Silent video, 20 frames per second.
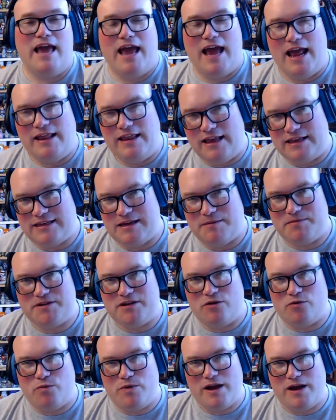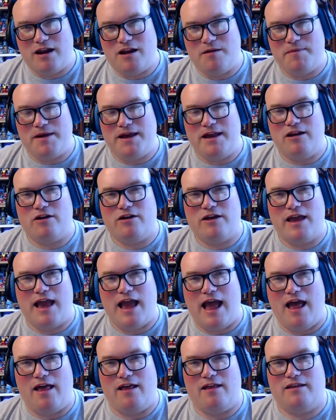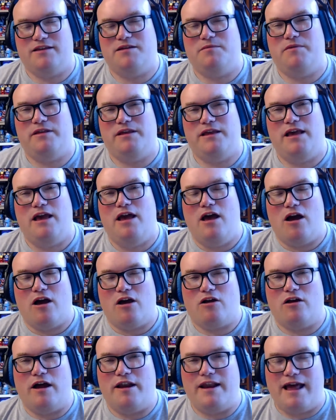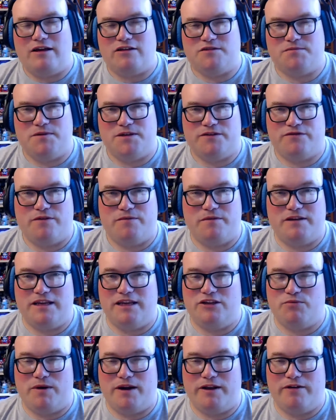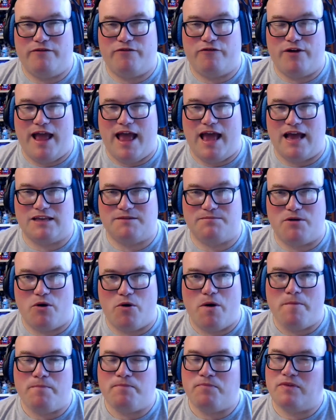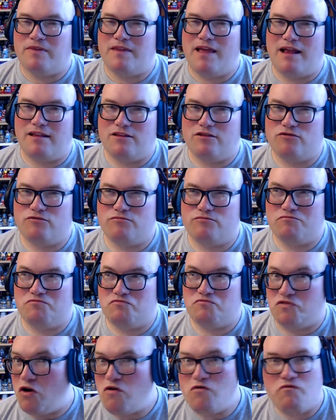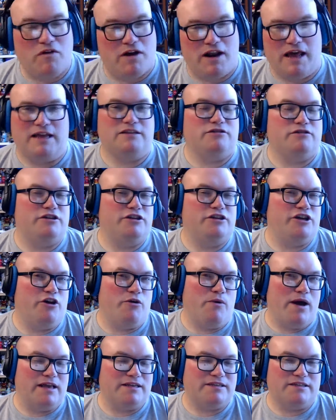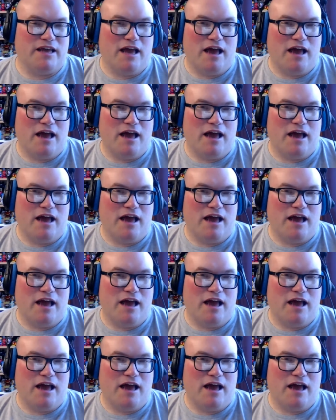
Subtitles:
In this episode, we're going to be looking at some of the announcements from the D23 Expo that don't relate to the US.